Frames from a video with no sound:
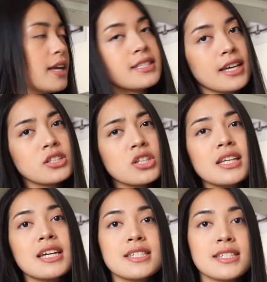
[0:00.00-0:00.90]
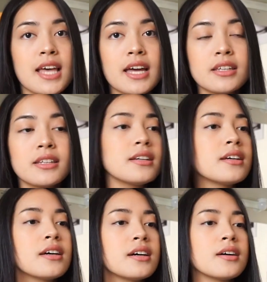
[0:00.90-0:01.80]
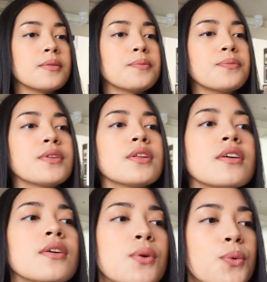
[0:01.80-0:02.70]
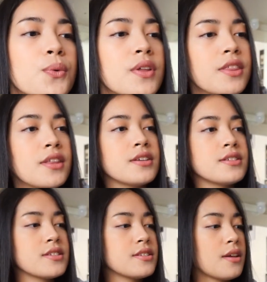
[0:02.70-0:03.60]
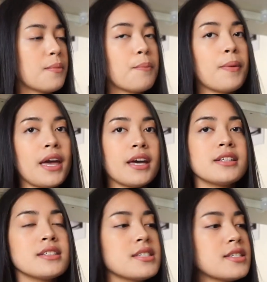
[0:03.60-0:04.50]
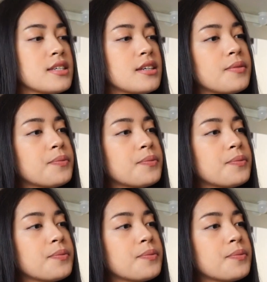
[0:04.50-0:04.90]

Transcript: it's actually a set um with this pants